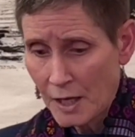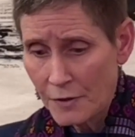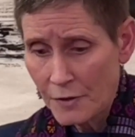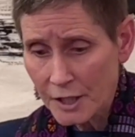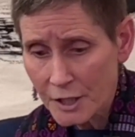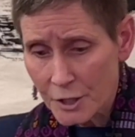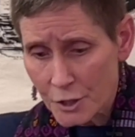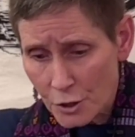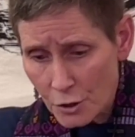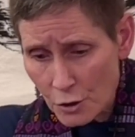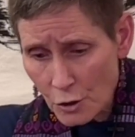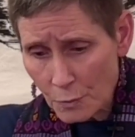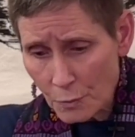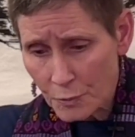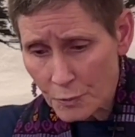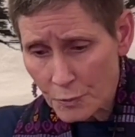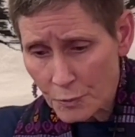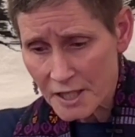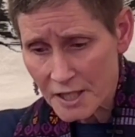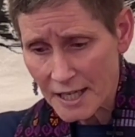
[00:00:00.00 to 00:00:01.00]
The two
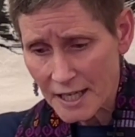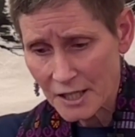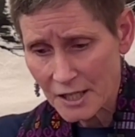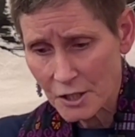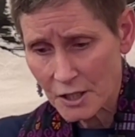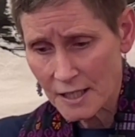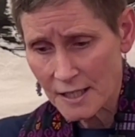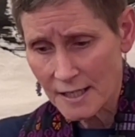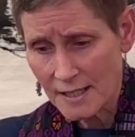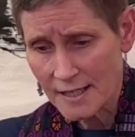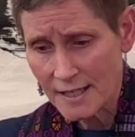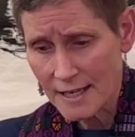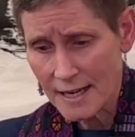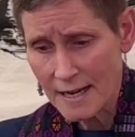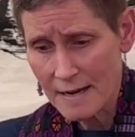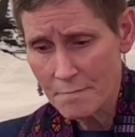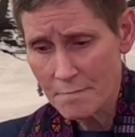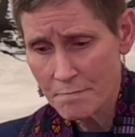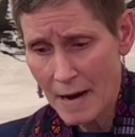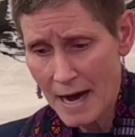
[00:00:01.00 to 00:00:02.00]
processions
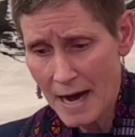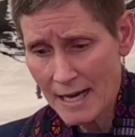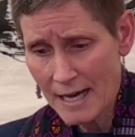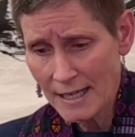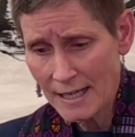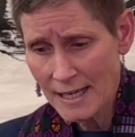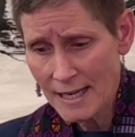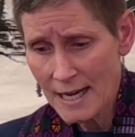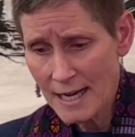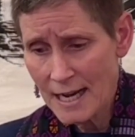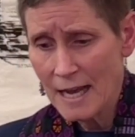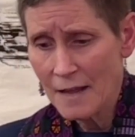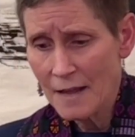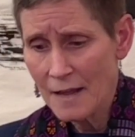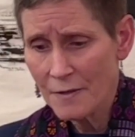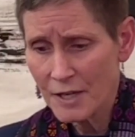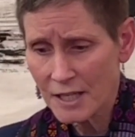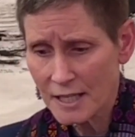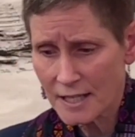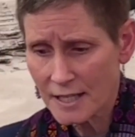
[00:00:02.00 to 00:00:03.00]
embody
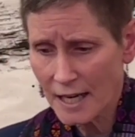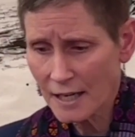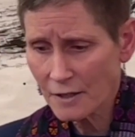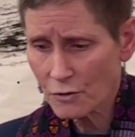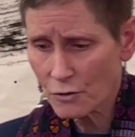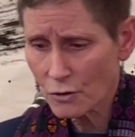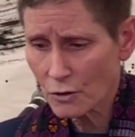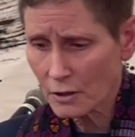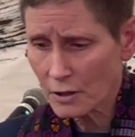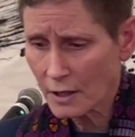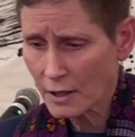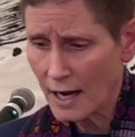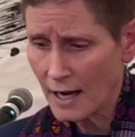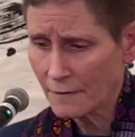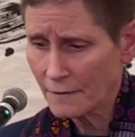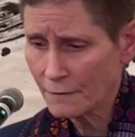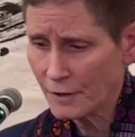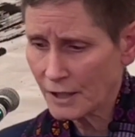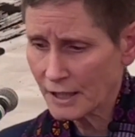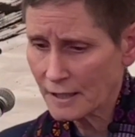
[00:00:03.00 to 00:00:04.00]
the central
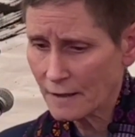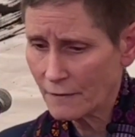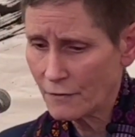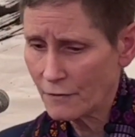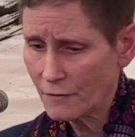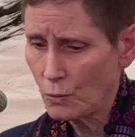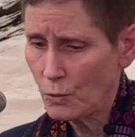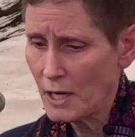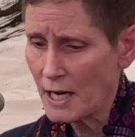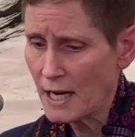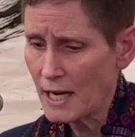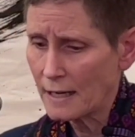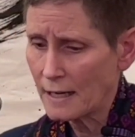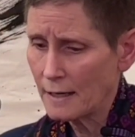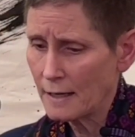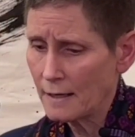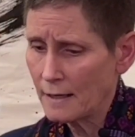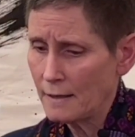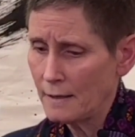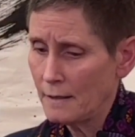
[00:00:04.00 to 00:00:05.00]
conflict of the
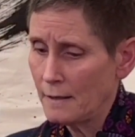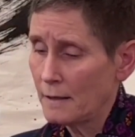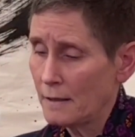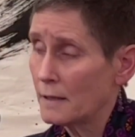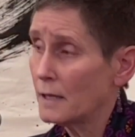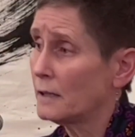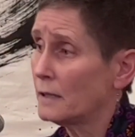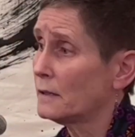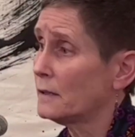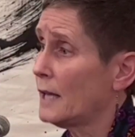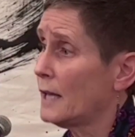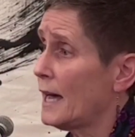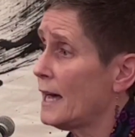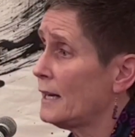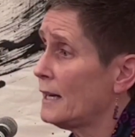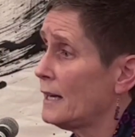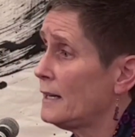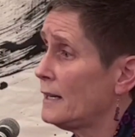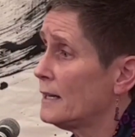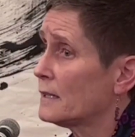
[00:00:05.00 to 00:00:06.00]
week that
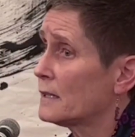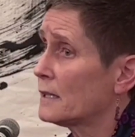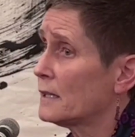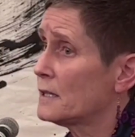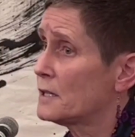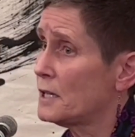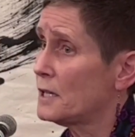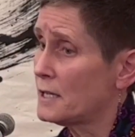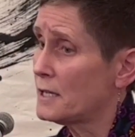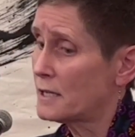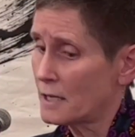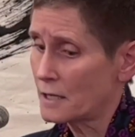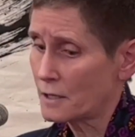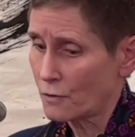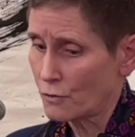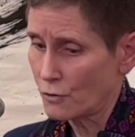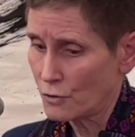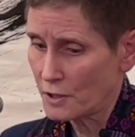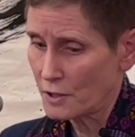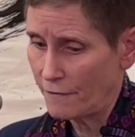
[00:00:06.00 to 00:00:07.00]
led to Jesus'
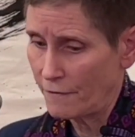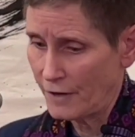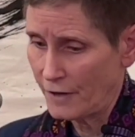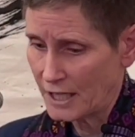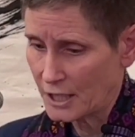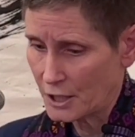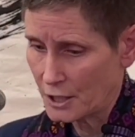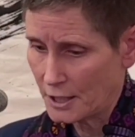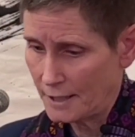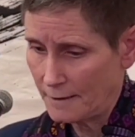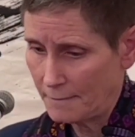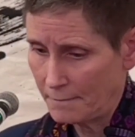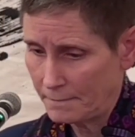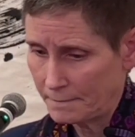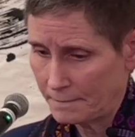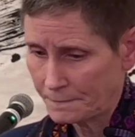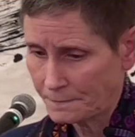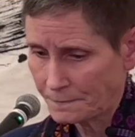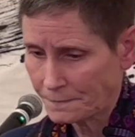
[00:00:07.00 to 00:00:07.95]
crucifixion.